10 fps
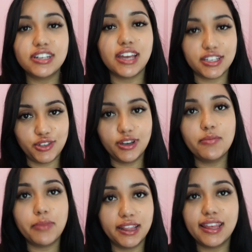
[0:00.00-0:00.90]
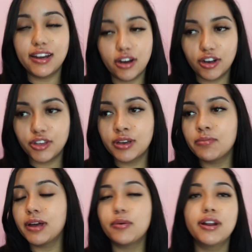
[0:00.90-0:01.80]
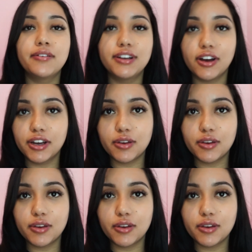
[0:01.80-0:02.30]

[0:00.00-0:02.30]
Yes, you can pet that dog. You can pet whatever dog you